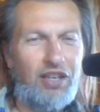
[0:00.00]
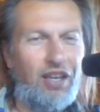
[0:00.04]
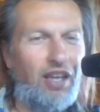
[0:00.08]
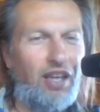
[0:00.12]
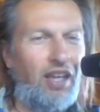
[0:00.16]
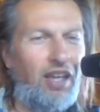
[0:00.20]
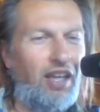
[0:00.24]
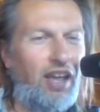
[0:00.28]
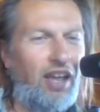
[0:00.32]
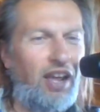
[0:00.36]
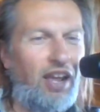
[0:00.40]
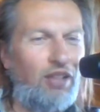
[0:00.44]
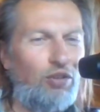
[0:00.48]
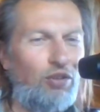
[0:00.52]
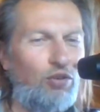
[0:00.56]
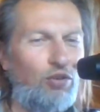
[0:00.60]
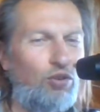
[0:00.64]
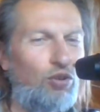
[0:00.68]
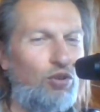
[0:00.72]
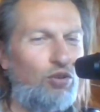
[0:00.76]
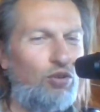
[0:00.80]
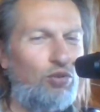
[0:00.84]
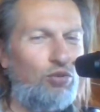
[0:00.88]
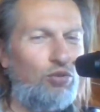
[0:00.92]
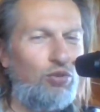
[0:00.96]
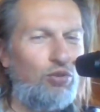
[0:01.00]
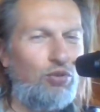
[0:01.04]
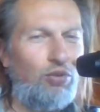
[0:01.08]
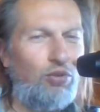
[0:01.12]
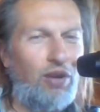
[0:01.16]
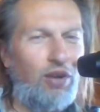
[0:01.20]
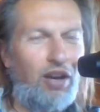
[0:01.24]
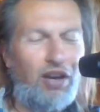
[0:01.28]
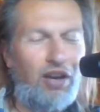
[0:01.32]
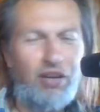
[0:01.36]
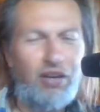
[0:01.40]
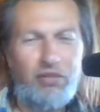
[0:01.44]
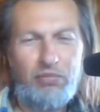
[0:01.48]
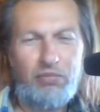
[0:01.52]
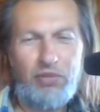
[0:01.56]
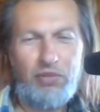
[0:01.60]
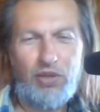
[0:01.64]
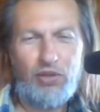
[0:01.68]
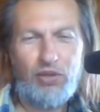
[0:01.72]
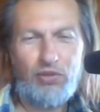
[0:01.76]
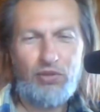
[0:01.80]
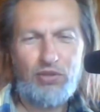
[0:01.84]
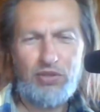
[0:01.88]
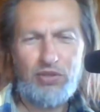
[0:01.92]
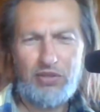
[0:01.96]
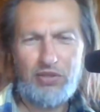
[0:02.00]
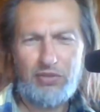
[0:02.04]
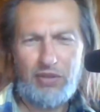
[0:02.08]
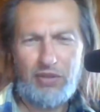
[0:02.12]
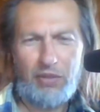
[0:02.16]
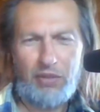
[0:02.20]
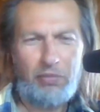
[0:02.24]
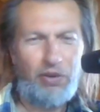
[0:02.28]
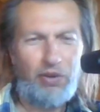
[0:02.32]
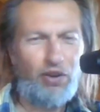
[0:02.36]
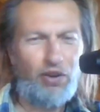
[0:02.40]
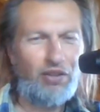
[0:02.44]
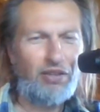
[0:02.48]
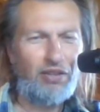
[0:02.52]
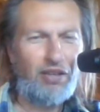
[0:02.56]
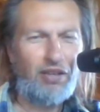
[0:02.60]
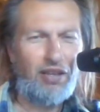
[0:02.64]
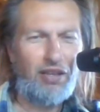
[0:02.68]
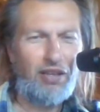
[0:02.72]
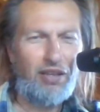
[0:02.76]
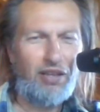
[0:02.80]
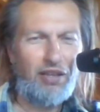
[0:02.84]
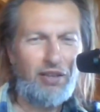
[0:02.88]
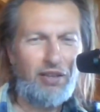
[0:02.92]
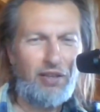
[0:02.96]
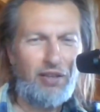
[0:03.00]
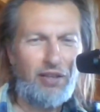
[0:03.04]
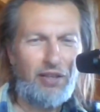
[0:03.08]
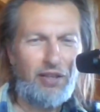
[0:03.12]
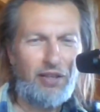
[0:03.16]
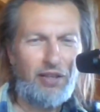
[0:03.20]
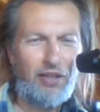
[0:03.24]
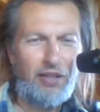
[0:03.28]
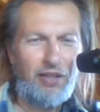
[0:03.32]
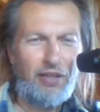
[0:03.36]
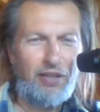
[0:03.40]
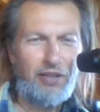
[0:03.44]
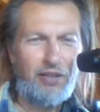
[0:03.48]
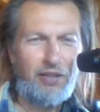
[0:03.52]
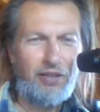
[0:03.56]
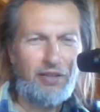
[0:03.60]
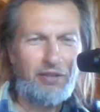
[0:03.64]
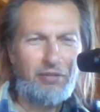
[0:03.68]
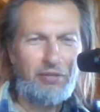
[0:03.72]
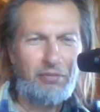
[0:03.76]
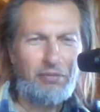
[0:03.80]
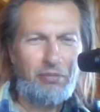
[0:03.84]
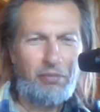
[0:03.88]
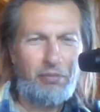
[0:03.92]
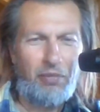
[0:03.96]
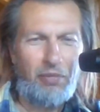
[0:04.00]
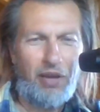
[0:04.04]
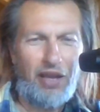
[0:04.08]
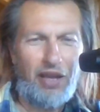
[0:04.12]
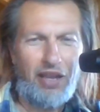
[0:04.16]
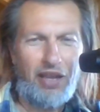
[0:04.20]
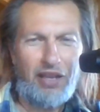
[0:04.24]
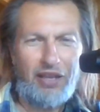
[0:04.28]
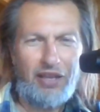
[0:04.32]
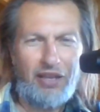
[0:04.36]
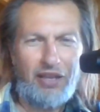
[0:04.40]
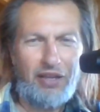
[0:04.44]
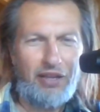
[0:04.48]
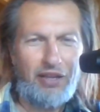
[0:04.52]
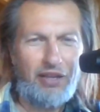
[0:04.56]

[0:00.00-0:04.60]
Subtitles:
I don't know who you are because apparently my